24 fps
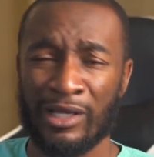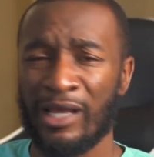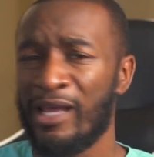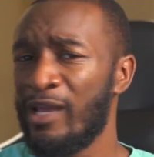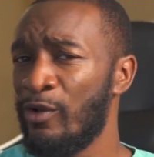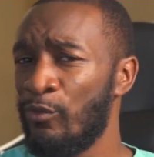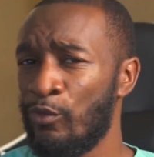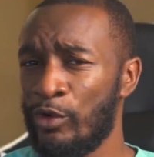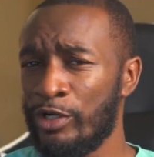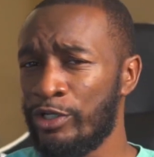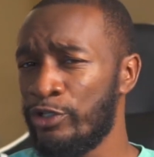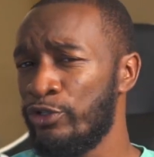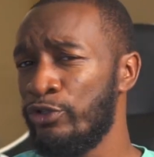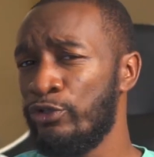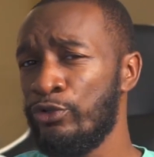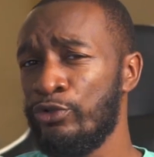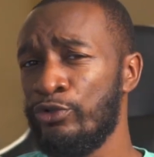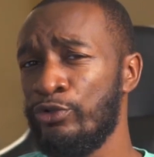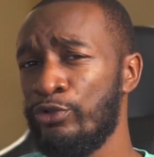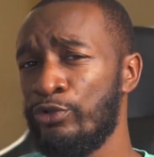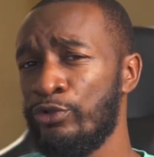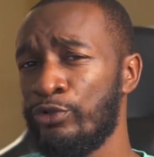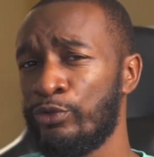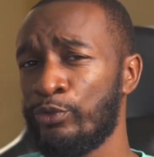And what do you
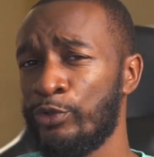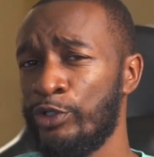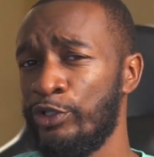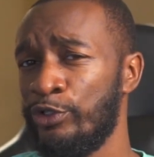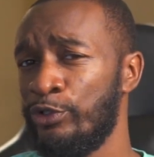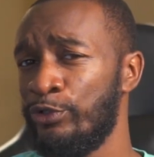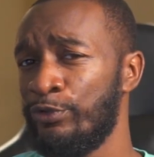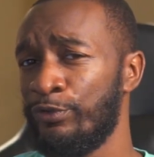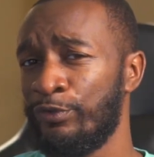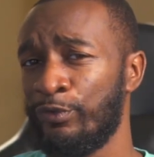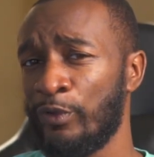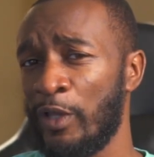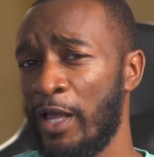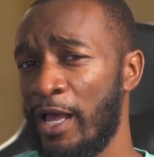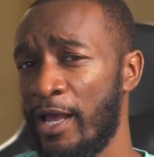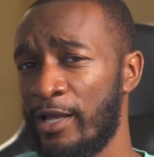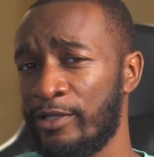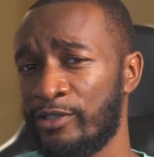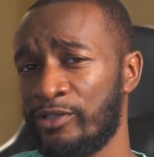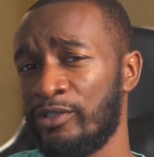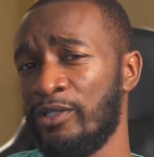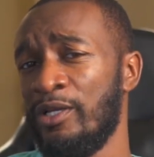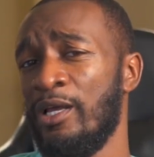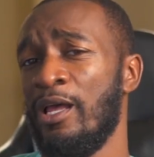use when you do
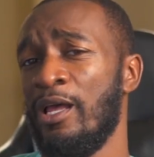Flash?